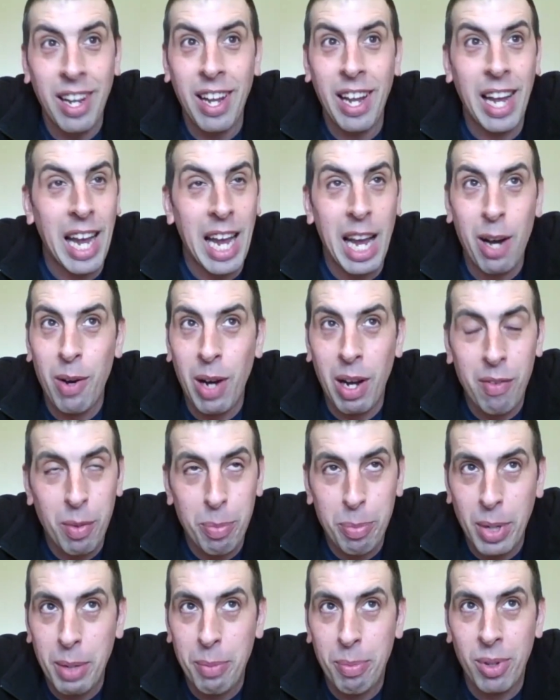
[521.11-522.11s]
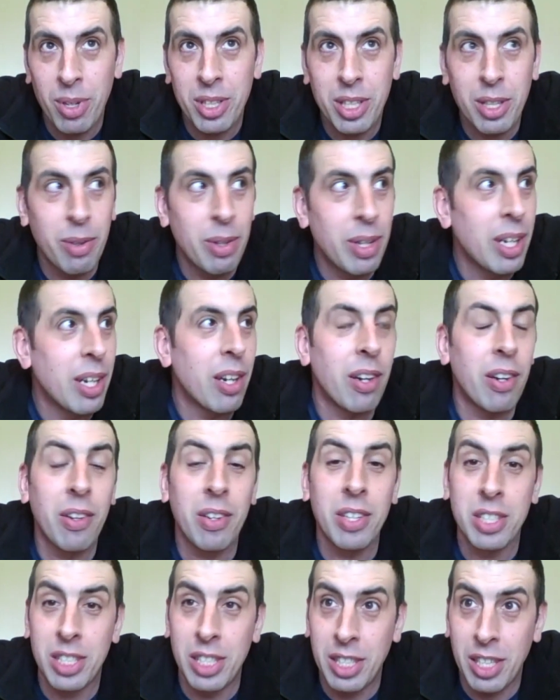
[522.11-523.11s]
How other people are doing it, I
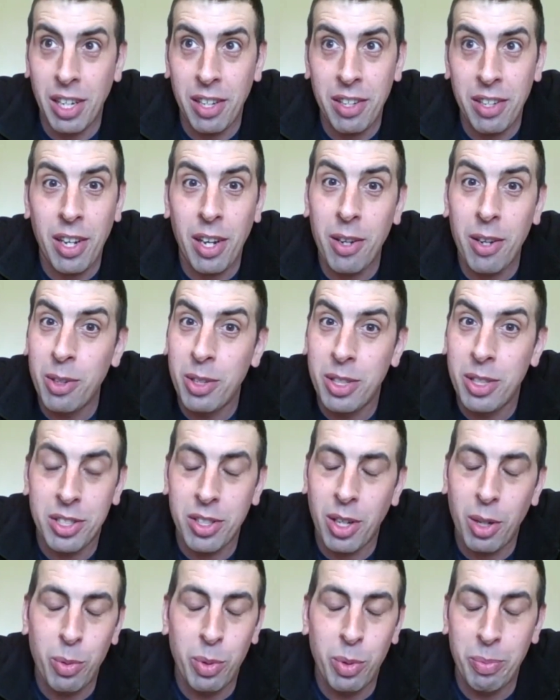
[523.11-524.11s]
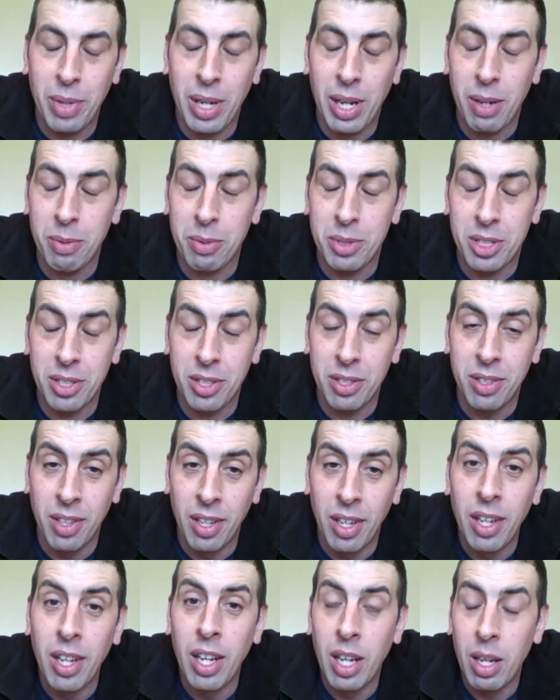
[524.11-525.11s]
honestly don't know, because I wouldn't be able to.
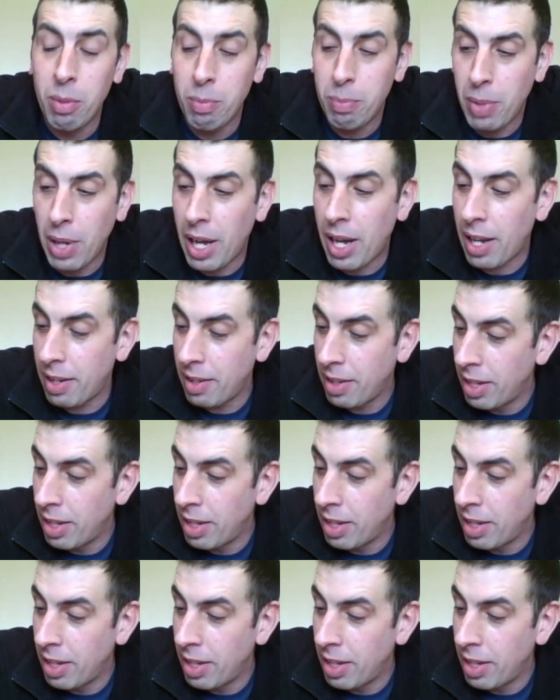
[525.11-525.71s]
But